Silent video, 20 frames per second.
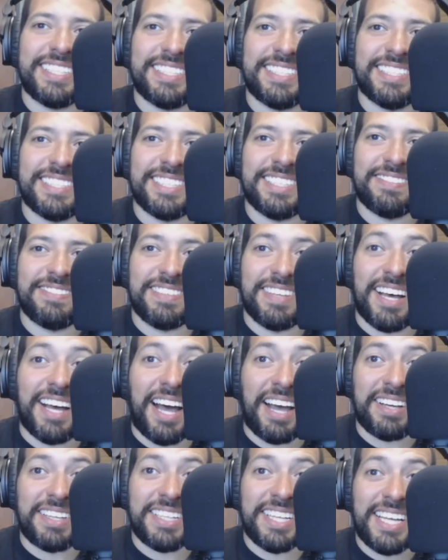I did. I
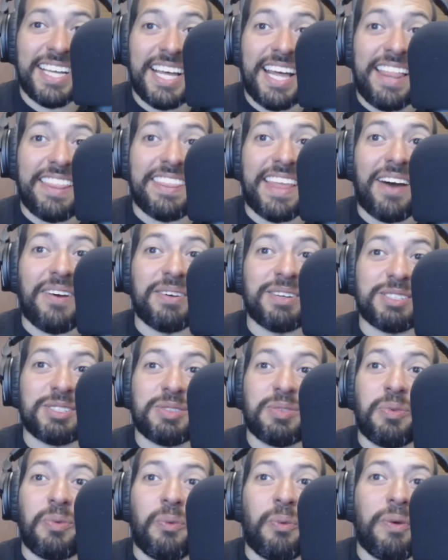was motivated the whole
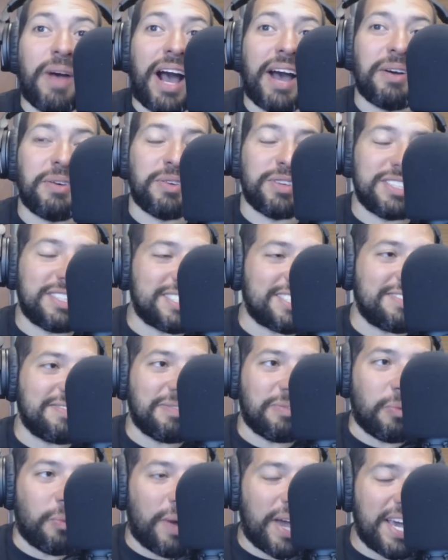time. That was
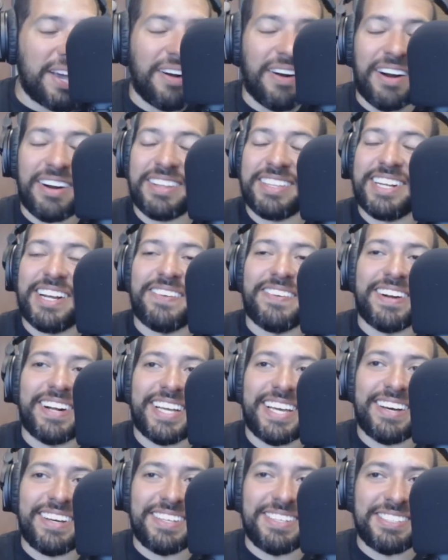way harder than I work
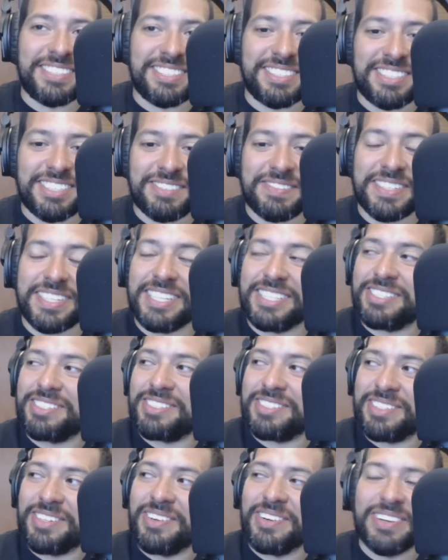out usually just because
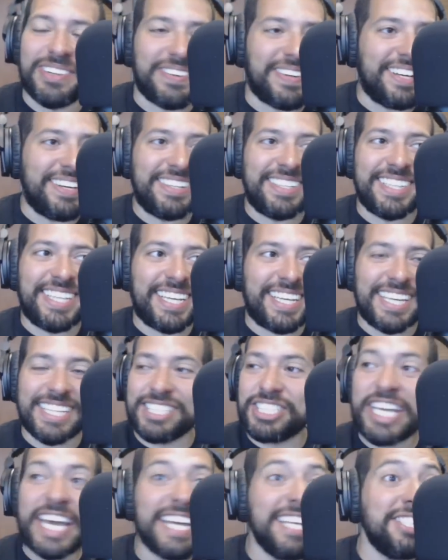there's a girl around. It
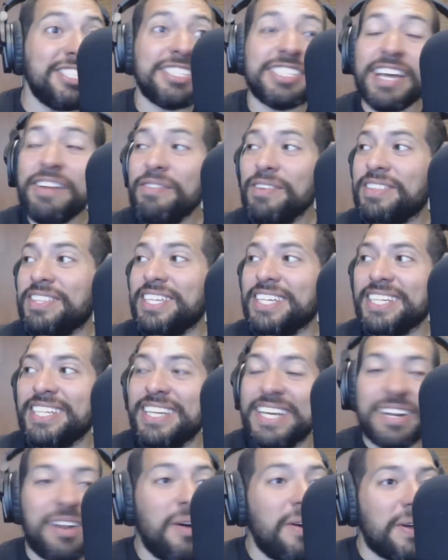changes
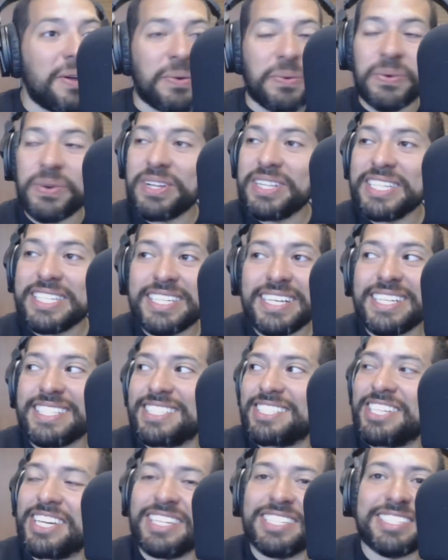everything. No, it really
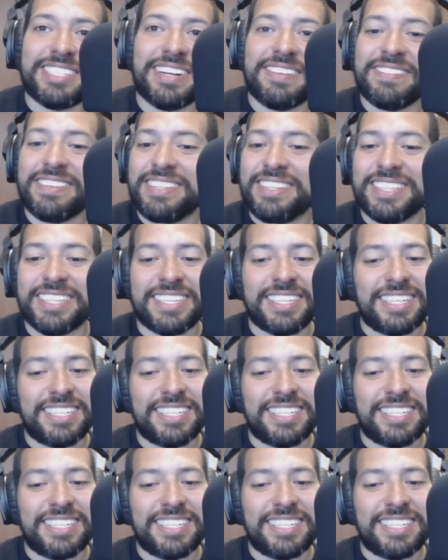does change everything.